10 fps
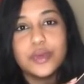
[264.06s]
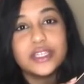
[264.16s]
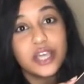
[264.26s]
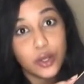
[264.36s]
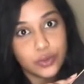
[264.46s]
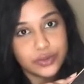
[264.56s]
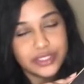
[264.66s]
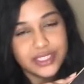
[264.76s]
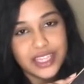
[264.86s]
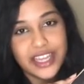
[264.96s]

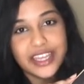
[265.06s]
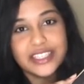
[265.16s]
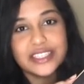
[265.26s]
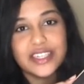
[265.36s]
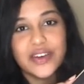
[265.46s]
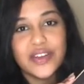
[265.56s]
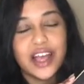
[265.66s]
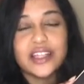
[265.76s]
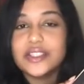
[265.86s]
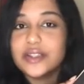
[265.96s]
tones. So
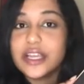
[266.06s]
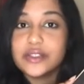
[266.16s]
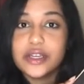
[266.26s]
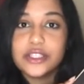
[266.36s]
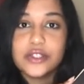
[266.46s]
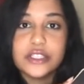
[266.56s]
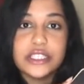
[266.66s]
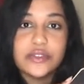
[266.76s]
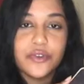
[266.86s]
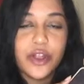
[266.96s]
yeah, so that's why I chose
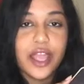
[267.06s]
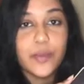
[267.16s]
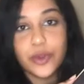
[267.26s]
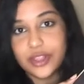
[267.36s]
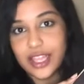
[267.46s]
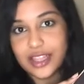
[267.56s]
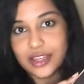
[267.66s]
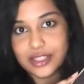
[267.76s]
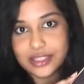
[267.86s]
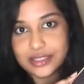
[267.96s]
this for a birthday
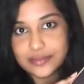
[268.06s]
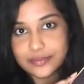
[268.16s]
look.